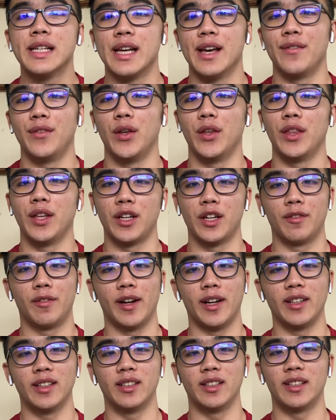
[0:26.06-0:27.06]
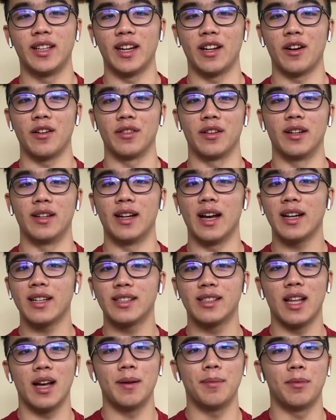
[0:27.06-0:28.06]
If you think you're ready to take on the next
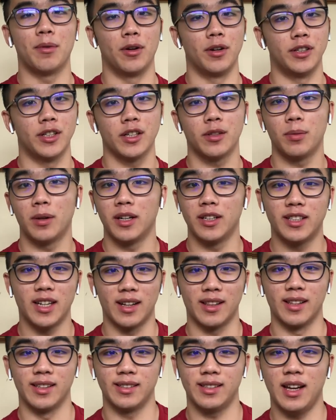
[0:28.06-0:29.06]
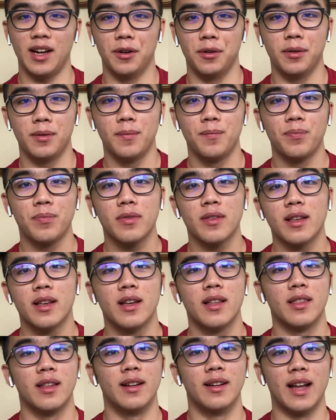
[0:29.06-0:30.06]
step or just want to check this out,
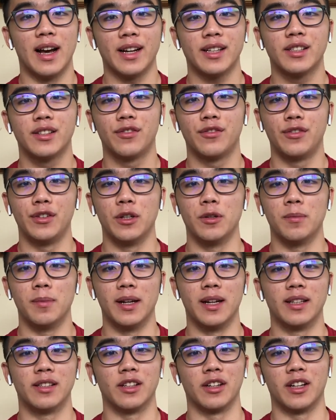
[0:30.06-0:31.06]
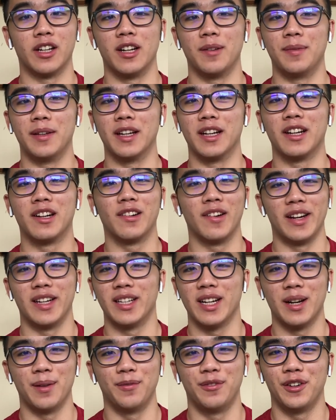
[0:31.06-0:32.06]
the next few minutes are going to be a great
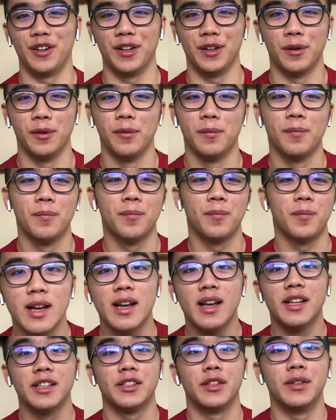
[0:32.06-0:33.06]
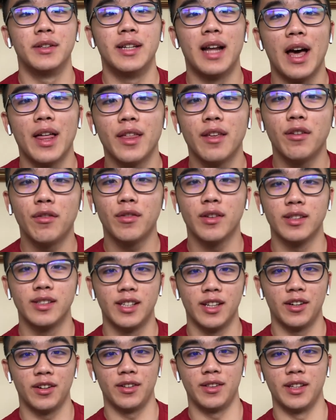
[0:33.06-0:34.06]
time for you. So now that you've
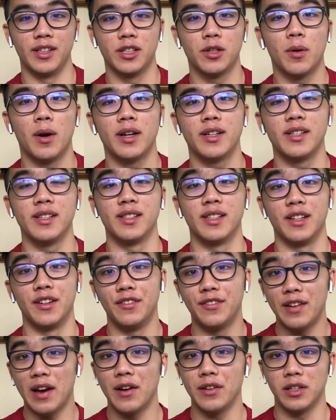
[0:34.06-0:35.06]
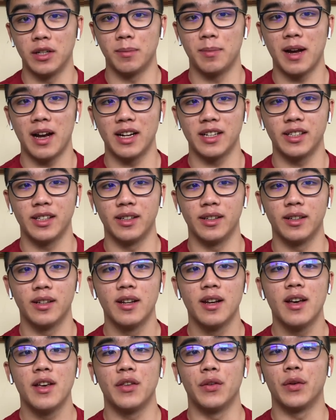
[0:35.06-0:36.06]
considered these questions and found your passion,
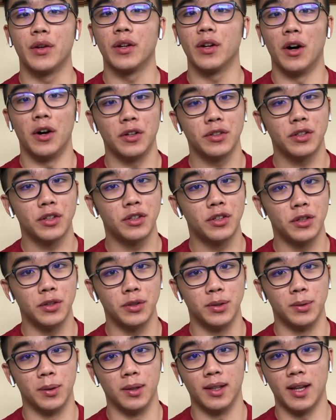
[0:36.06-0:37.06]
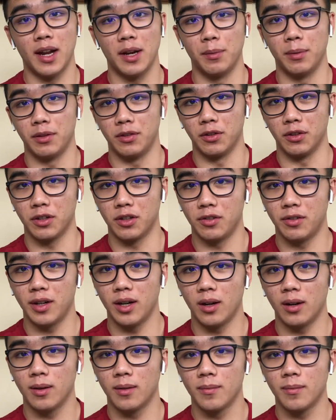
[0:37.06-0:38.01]
you can also choose to align it with your career.